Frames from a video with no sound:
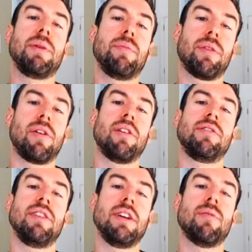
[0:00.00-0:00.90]
of people on our
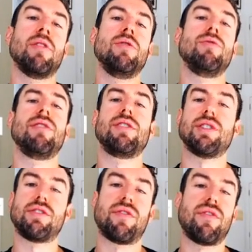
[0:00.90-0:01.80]
team are using
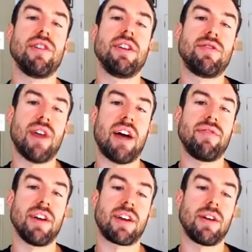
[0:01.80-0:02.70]
just free
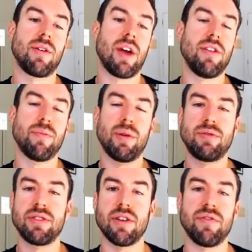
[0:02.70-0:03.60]
traffic. Okay, they're
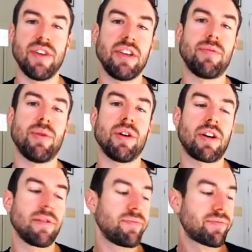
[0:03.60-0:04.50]
posting on Facebook,
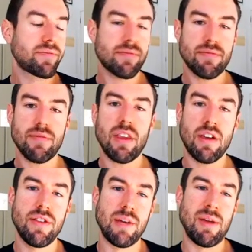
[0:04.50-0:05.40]

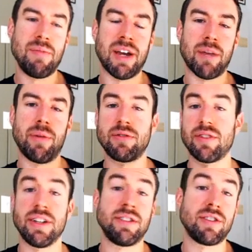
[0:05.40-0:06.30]
they may make a post
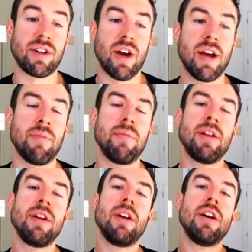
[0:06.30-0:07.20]
on Instagram.
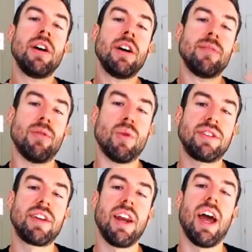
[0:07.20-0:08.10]
But
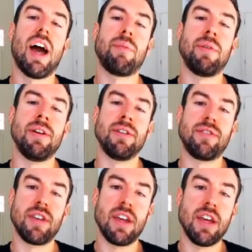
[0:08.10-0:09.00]
what's going to happen
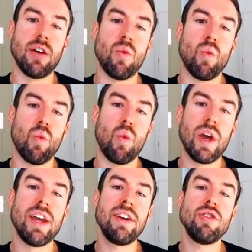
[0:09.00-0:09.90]
is
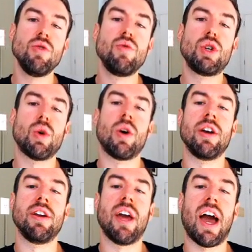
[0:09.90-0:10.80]
when you
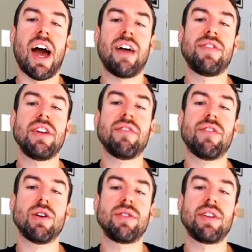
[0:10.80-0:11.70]
join at the
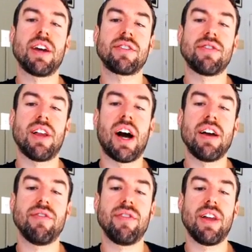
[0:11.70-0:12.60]
Vertex
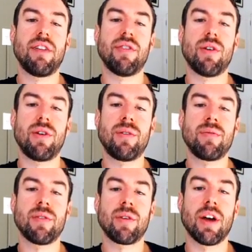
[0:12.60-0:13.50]
Live level,
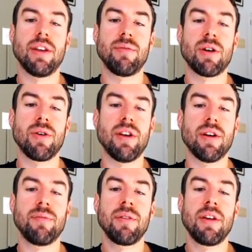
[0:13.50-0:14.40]
okay, let me go
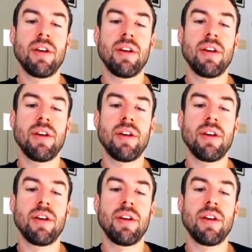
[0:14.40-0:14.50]
here.